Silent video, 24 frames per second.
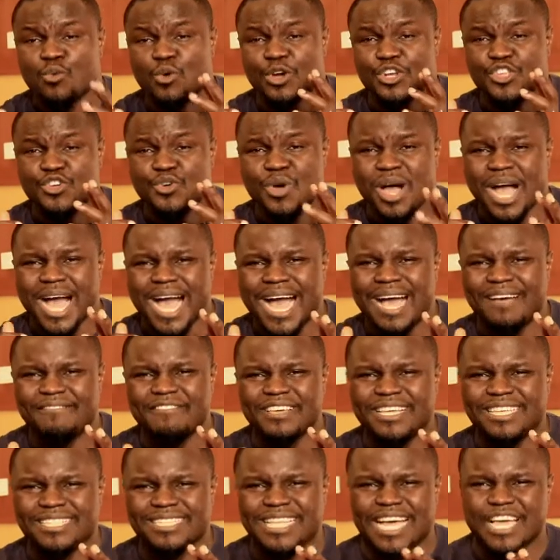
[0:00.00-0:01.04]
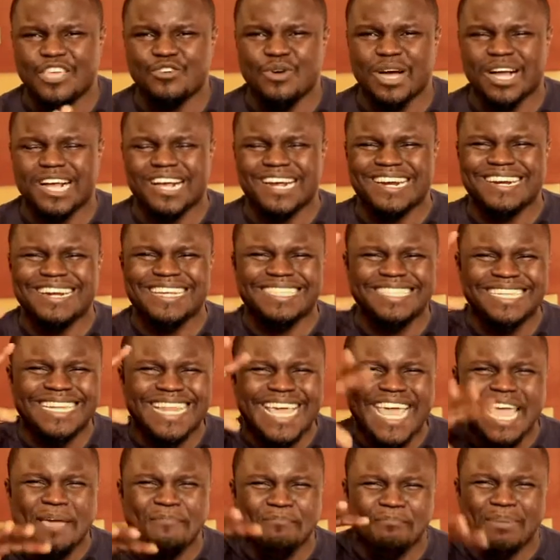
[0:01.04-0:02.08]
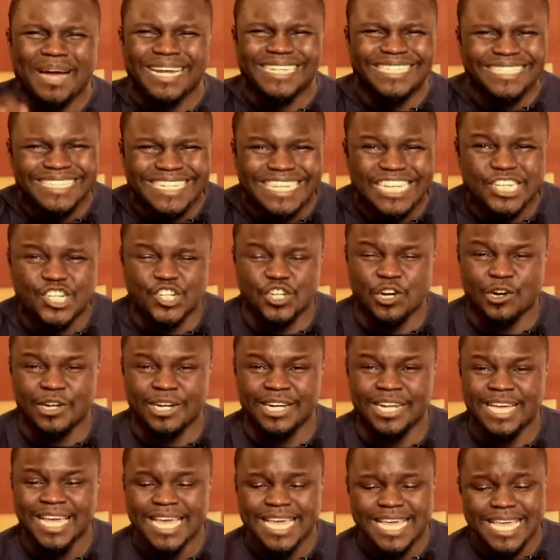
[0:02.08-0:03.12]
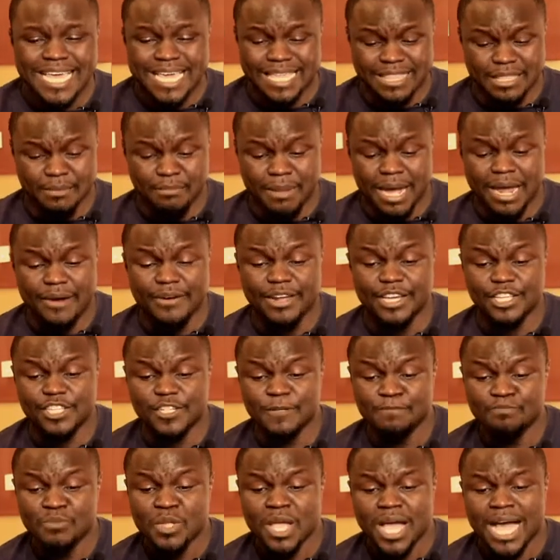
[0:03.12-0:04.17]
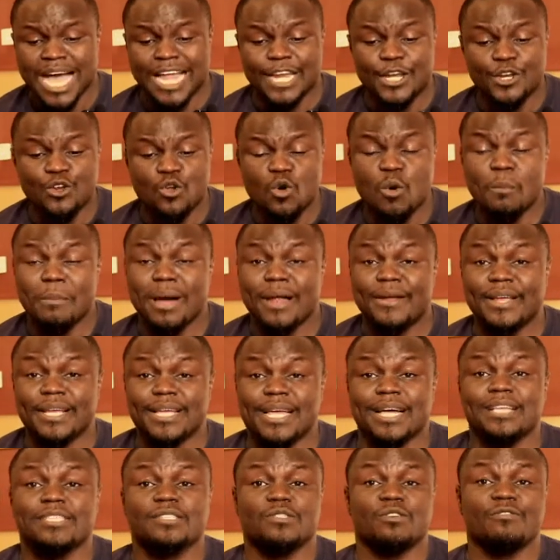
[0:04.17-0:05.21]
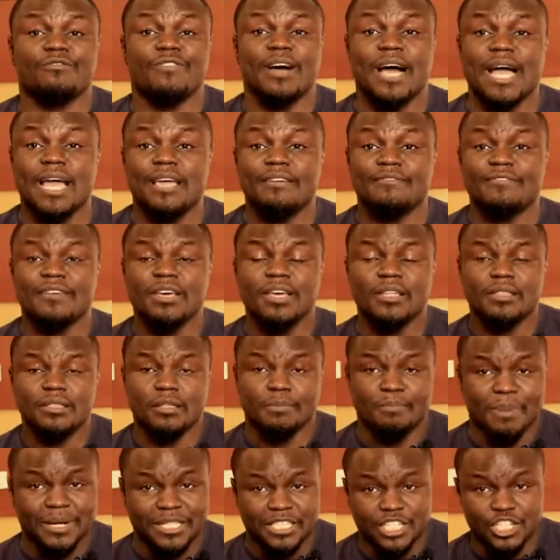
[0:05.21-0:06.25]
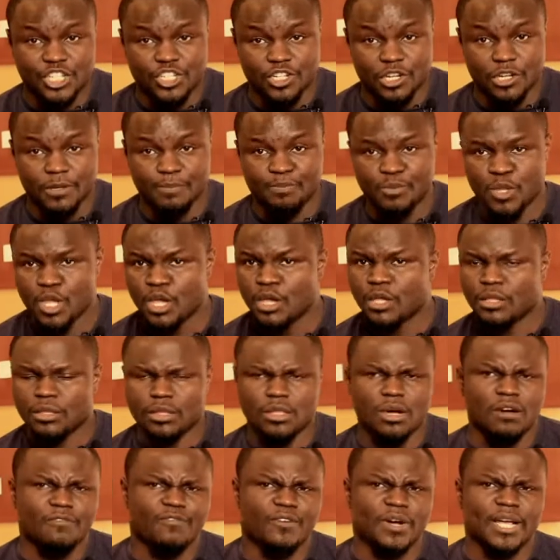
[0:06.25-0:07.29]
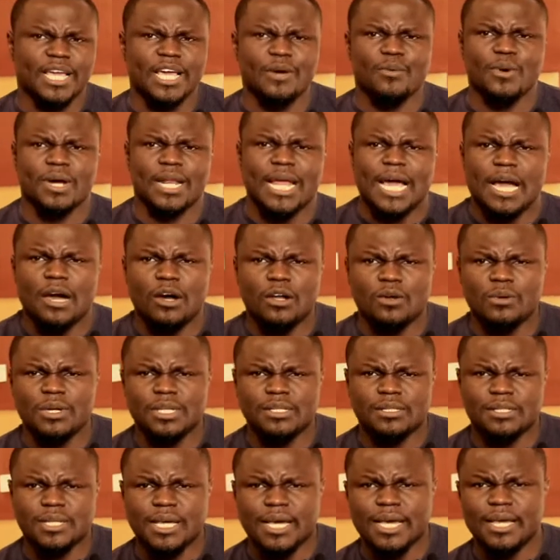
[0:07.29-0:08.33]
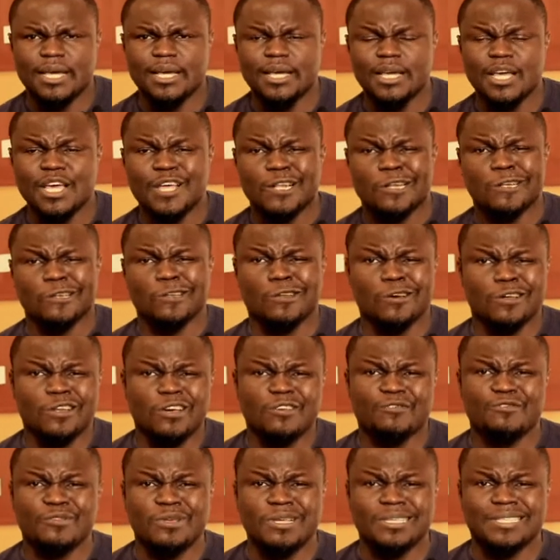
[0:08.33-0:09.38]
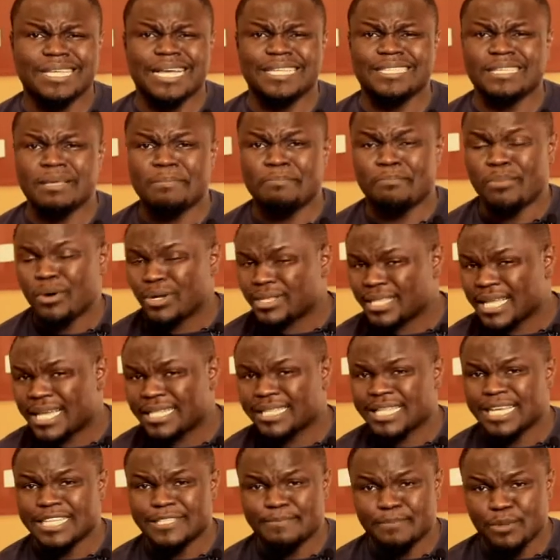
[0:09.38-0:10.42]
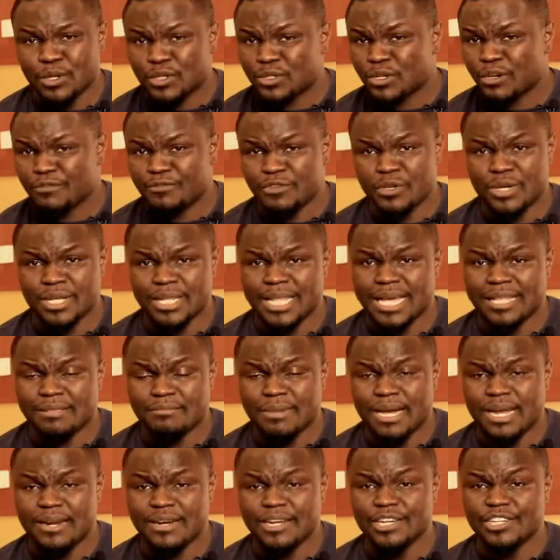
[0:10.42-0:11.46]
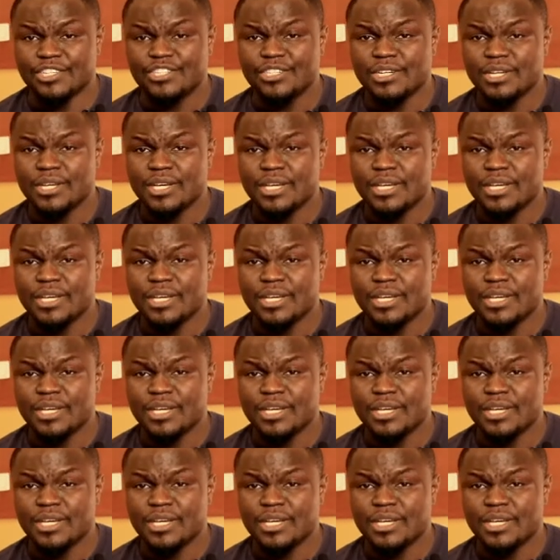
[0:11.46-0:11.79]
what you have is that you are creating a partition in the marriage, and no marriage can survive the partition. Don't forget what I always say. None of you is as important as both of you in that marriage.